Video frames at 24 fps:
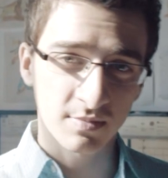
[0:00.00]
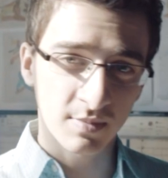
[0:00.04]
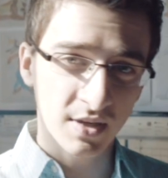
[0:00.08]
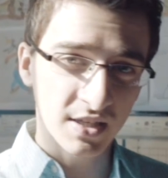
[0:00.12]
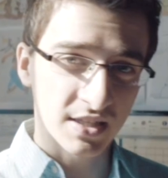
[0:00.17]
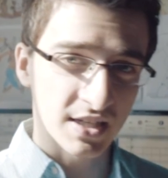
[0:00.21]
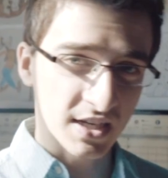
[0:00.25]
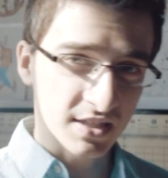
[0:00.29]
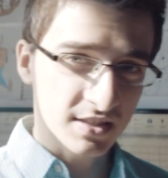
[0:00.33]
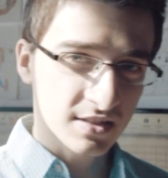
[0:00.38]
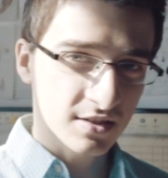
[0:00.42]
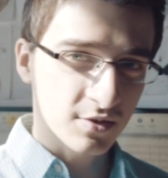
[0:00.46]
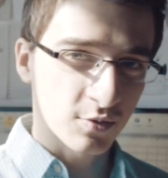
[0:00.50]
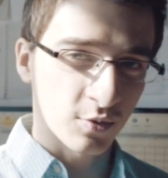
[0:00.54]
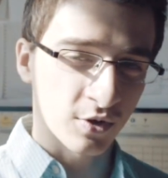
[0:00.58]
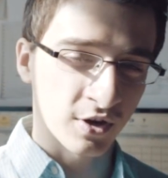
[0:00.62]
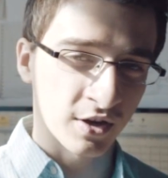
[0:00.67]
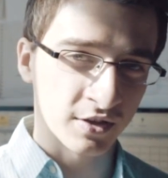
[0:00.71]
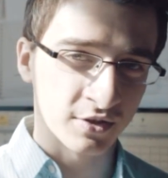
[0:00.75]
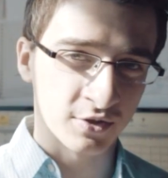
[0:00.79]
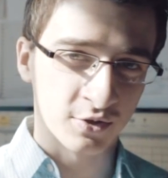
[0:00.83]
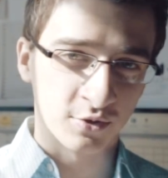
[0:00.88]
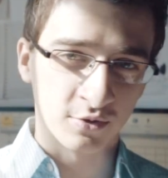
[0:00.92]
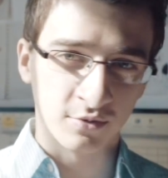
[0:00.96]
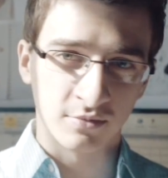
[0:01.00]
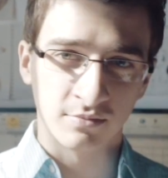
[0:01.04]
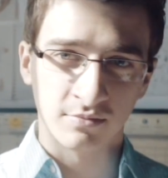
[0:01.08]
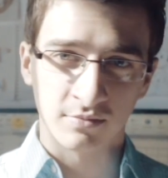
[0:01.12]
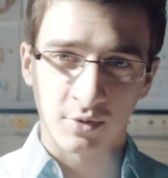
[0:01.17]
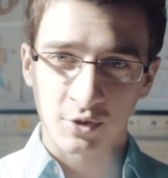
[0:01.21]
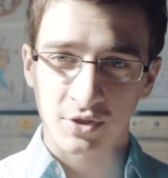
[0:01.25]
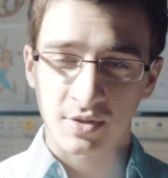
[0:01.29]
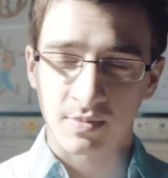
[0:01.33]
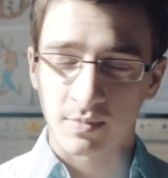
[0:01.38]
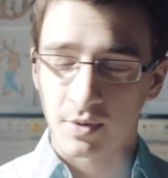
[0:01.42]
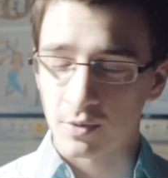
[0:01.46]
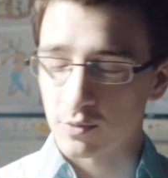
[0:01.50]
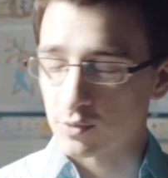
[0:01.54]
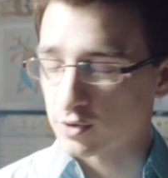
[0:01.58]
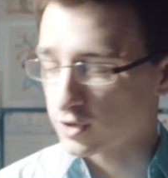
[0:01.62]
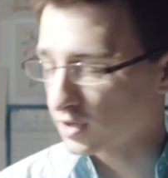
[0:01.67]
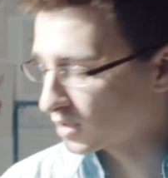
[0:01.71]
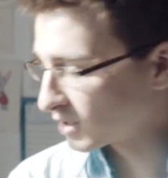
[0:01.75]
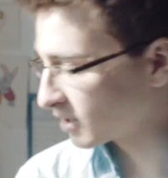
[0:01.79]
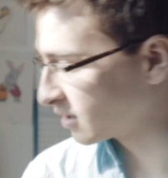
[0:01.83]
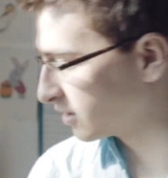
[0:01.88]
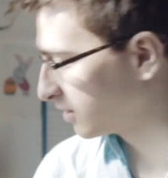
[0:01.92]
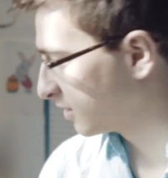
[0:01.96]
is my desk where I do most of my
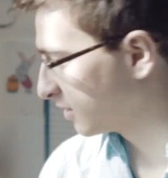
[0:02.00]
work.